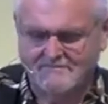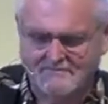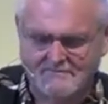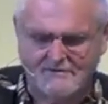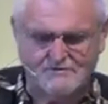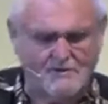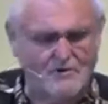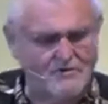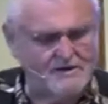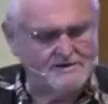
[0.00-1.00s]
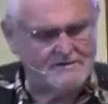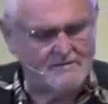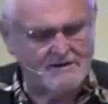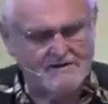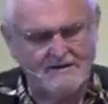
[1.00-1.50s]
the small things. I
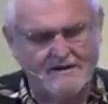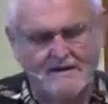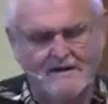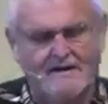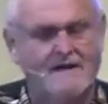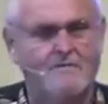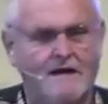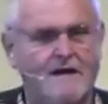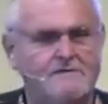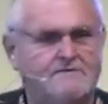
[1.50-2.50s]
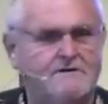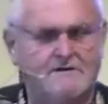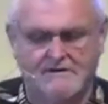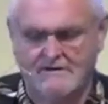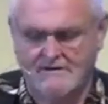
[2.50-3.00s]
mean, we ask
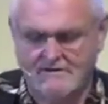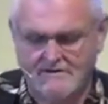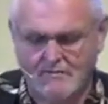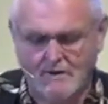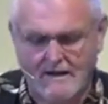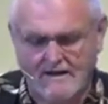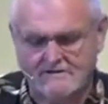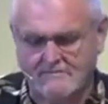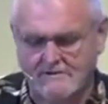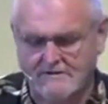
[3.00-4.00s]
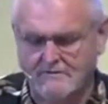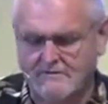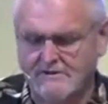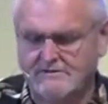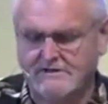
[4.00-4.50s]
him to deal with
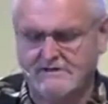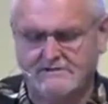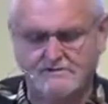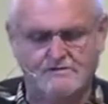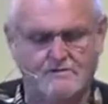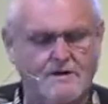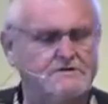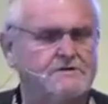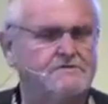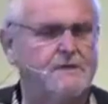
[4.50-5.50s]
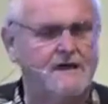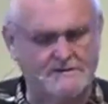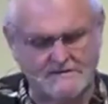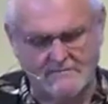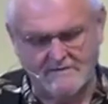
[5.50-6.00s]
the sticky situations. We ask
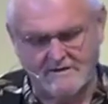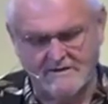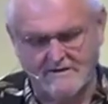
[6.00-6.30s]
him to,